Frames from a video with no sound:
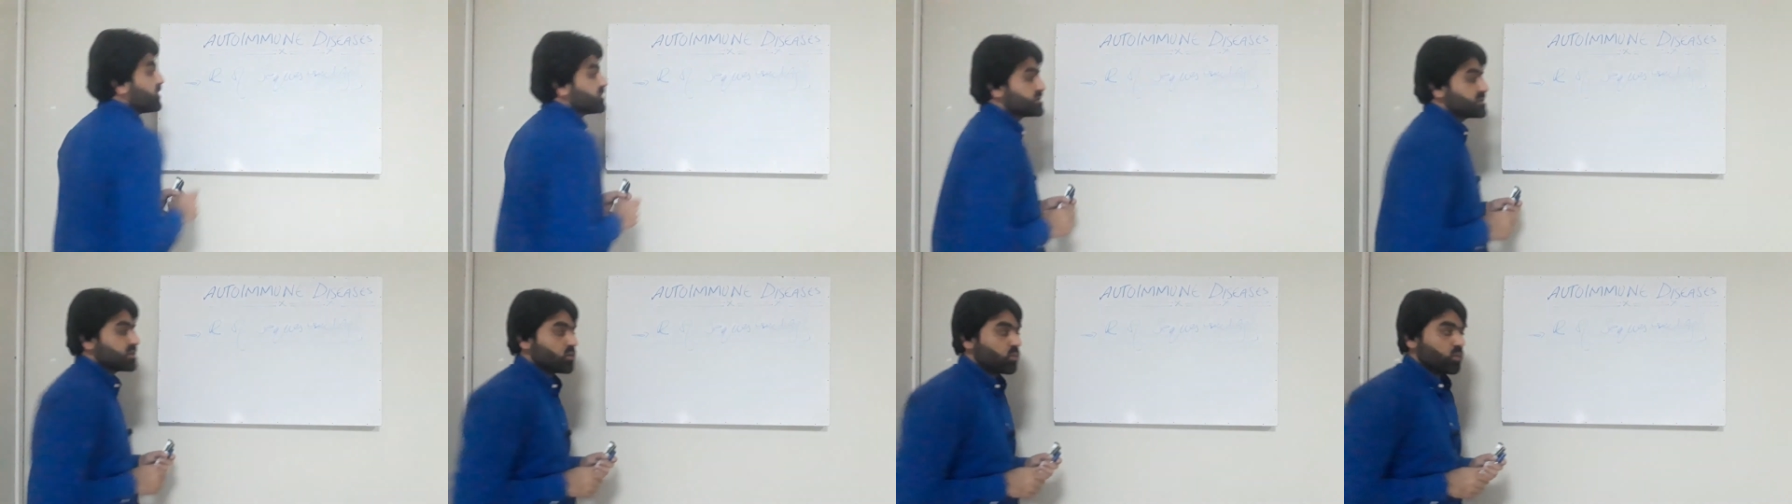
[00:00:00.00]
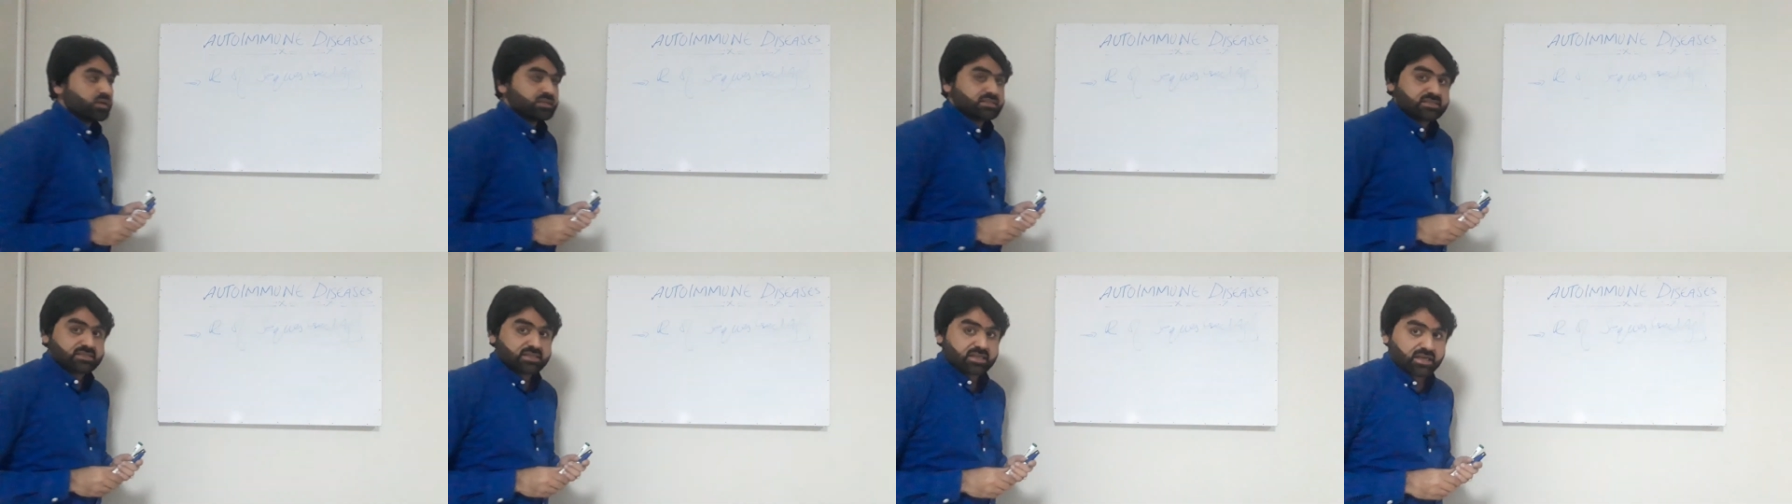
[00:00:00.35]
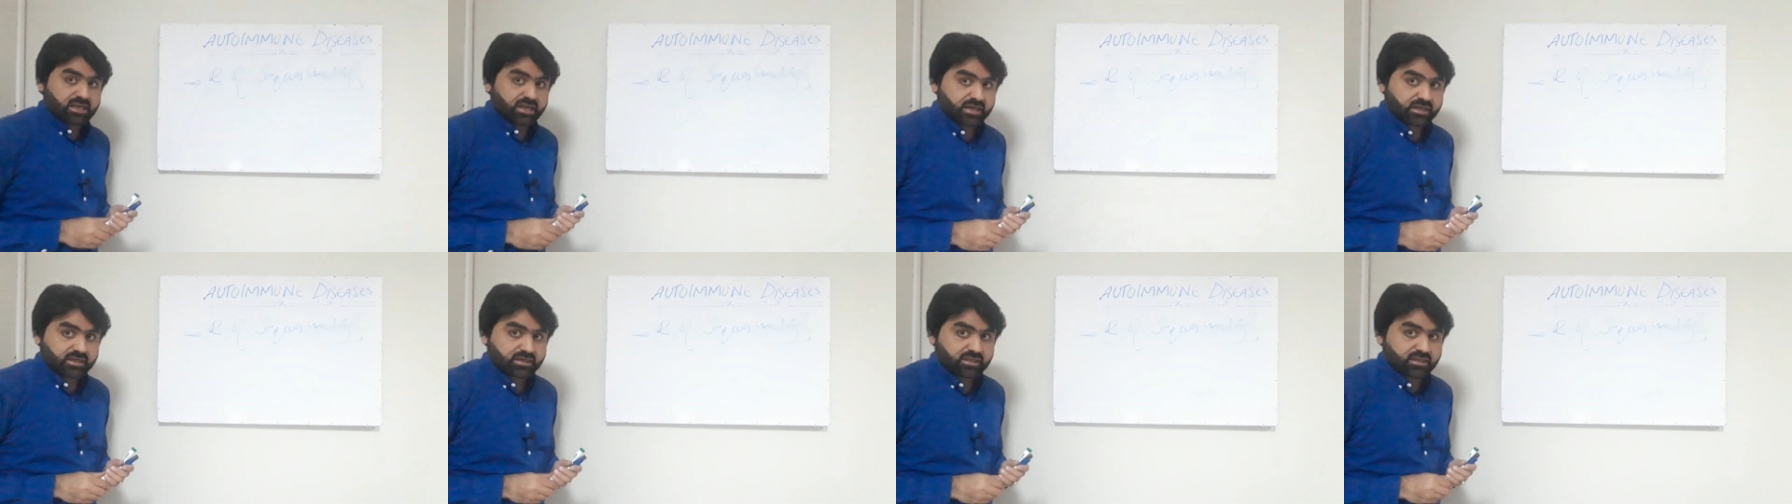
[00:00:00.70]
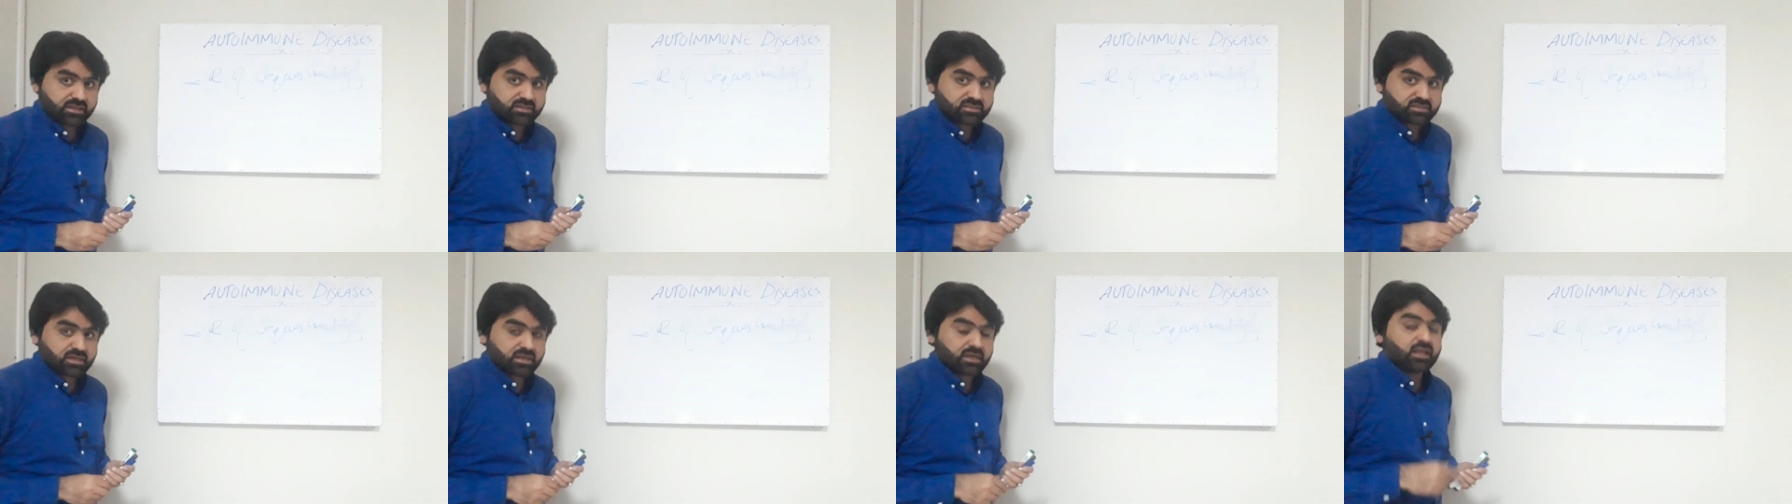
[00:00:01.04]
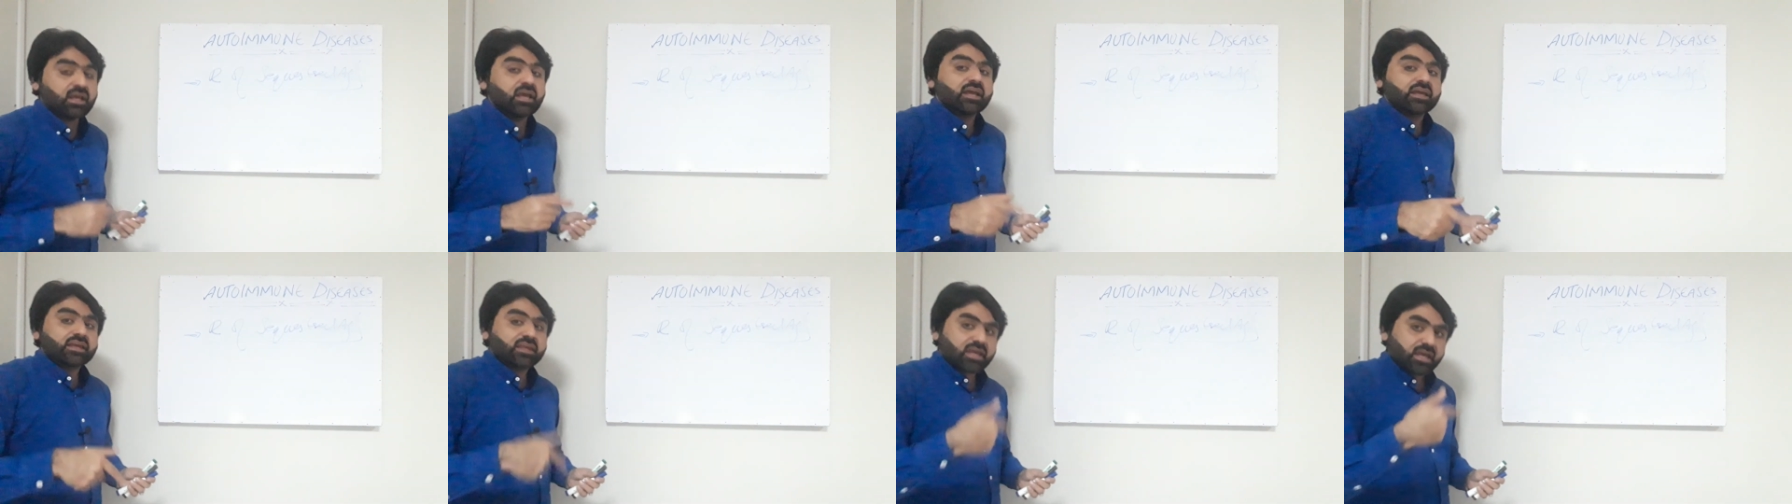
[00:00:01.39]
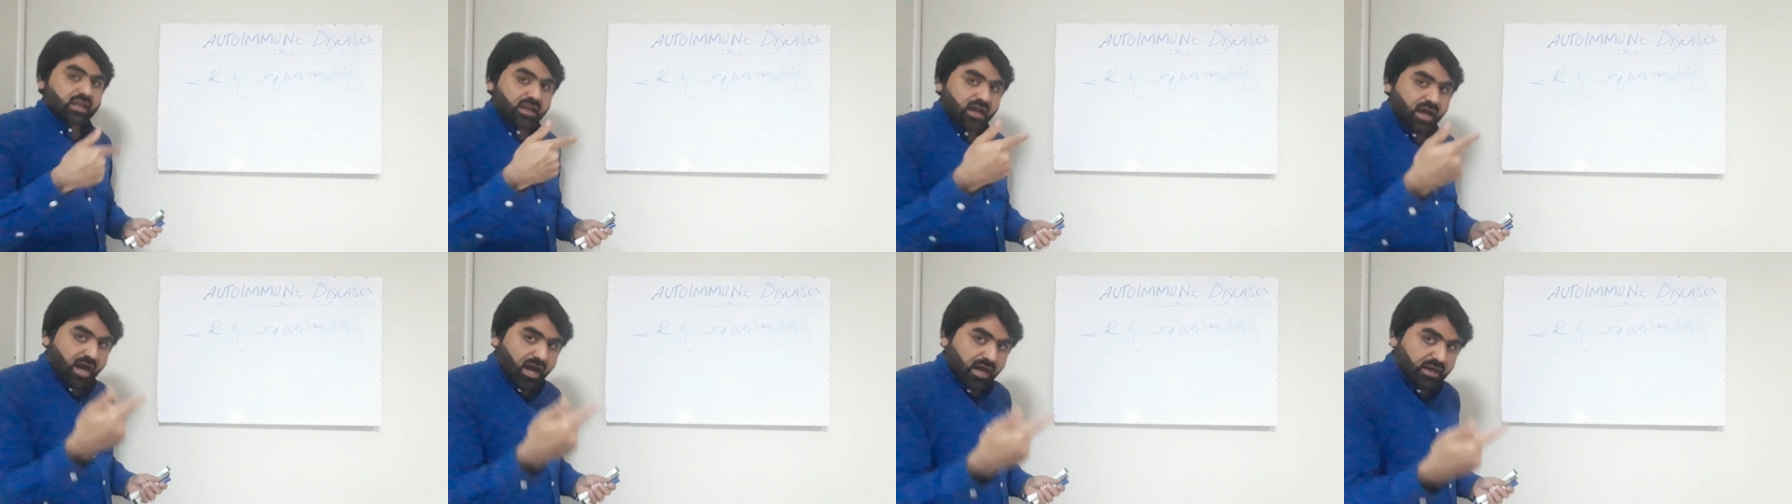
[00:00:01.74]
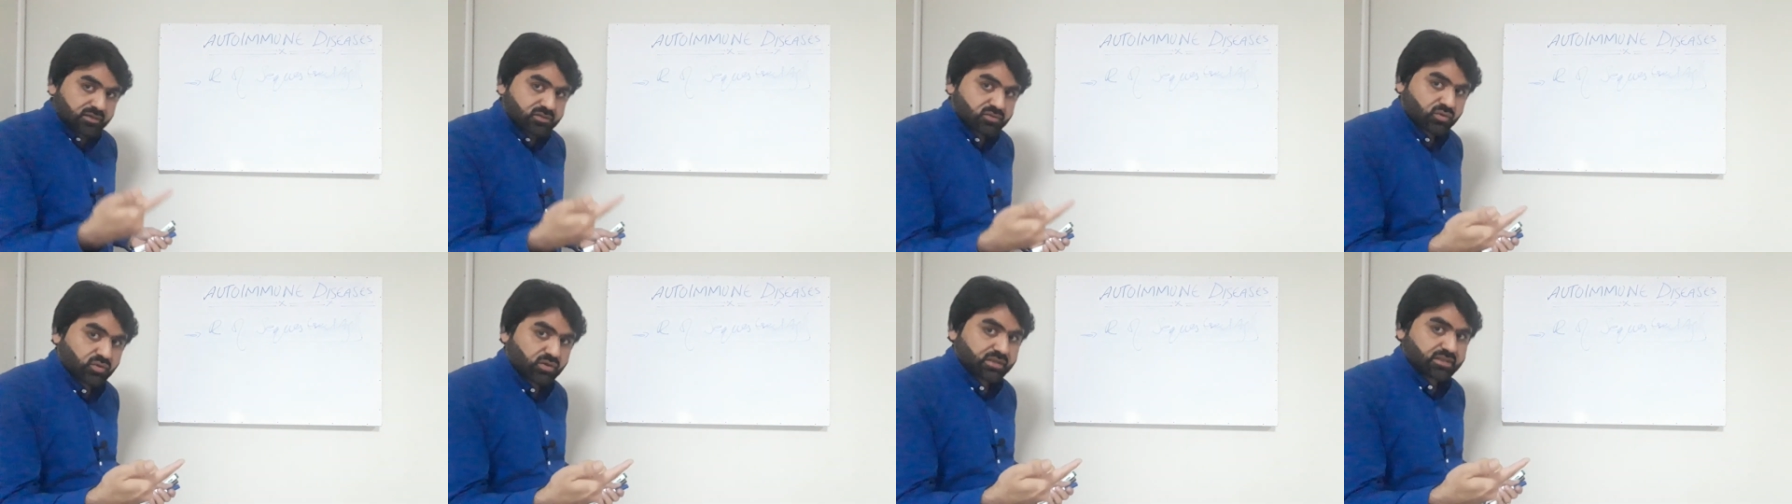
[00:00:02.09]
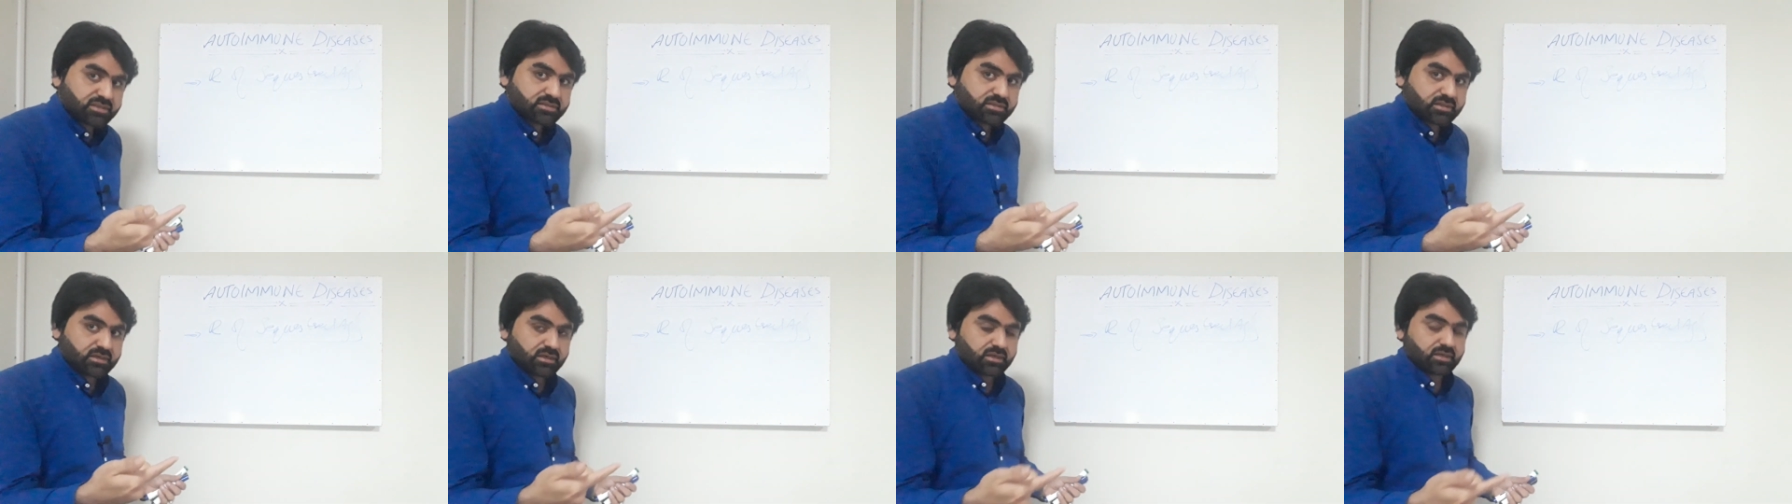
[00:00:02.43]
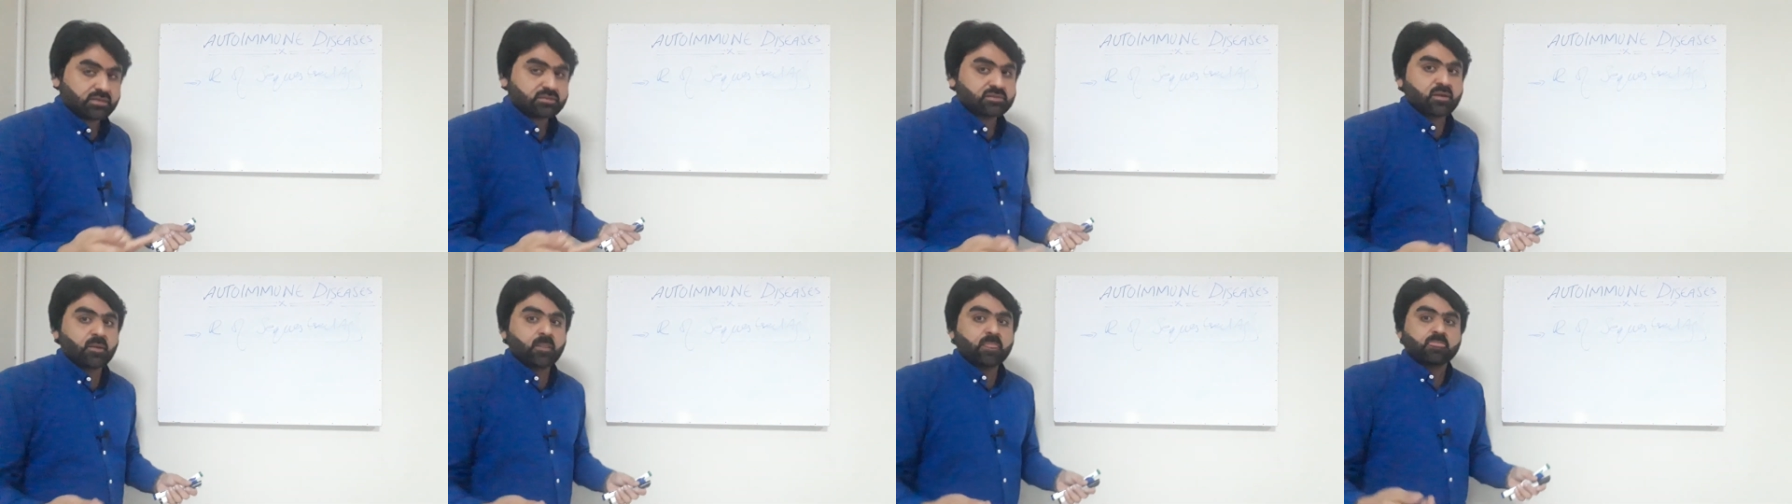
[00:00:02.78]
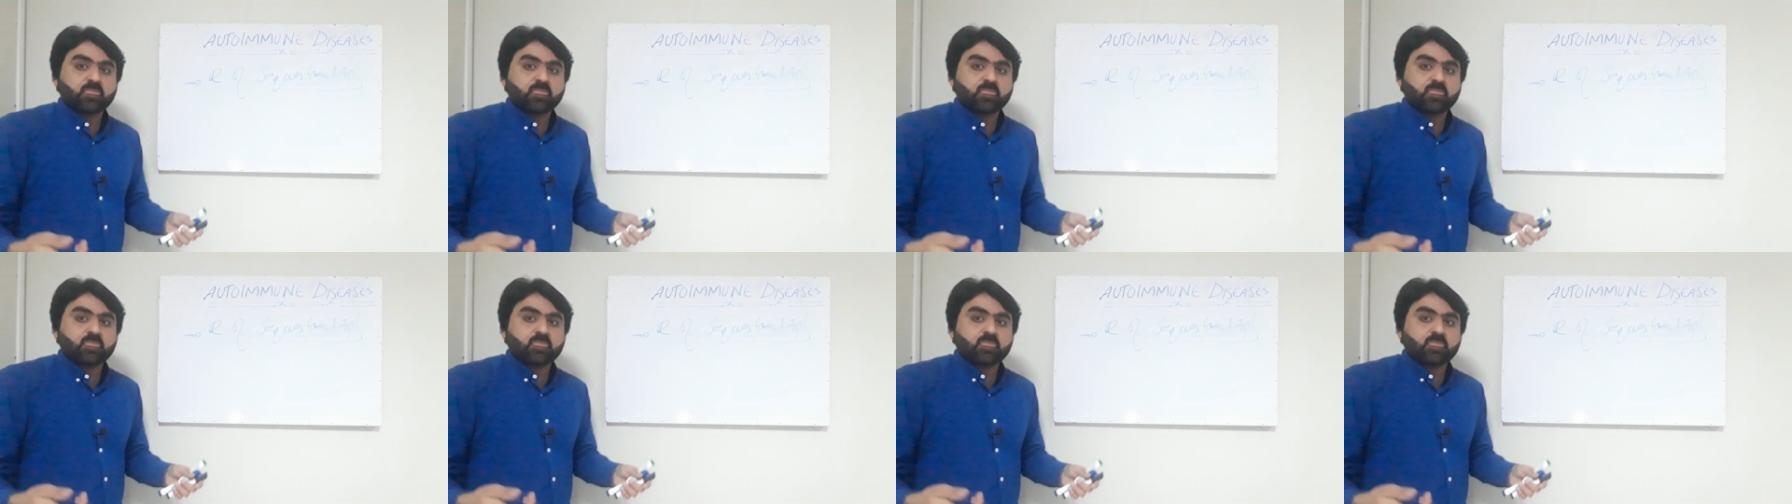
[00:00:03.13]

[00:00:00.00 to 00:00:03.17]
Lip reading: sequester antigen can also result